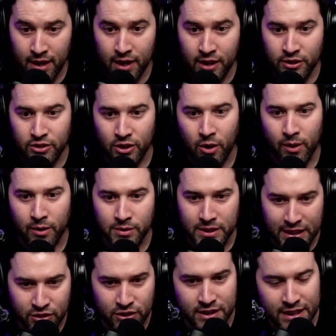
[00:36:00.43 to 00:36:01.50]
So it was
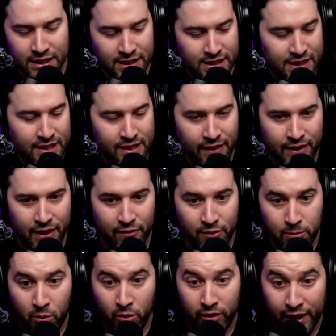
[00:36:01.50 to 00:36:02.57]
interesting to see that
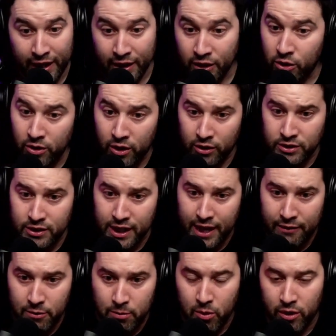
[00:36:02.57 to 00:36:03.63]
reporter, and kudos to
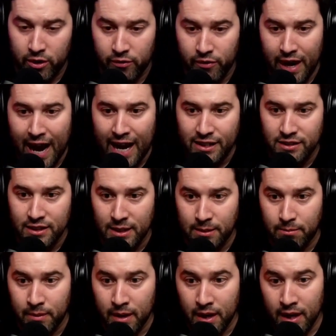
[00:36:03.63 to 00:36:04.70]
that reporter for actually
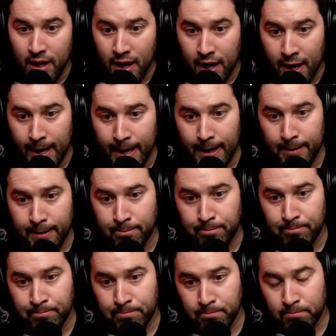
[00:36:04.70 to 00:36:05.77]

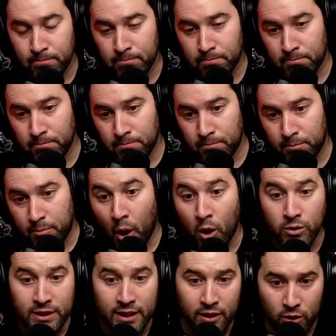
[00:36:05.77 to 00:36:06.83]

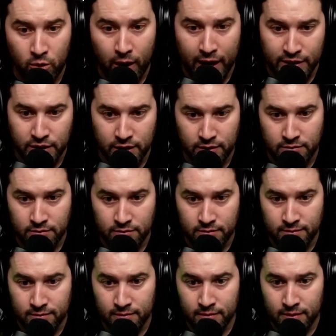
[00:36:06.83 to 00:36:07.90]
posing the question
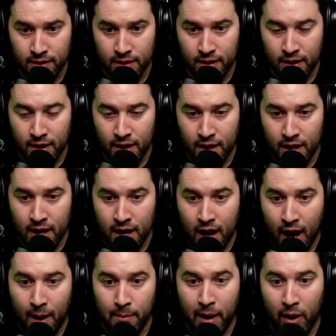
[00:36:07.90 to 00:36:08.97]

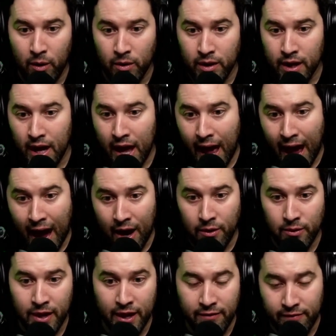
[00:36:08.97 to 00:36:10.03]
about
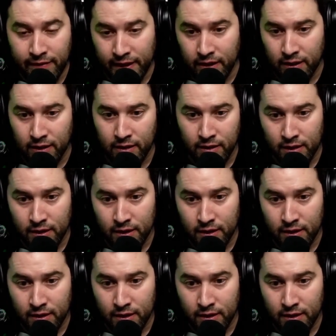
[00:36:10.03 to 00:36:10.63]
how they feel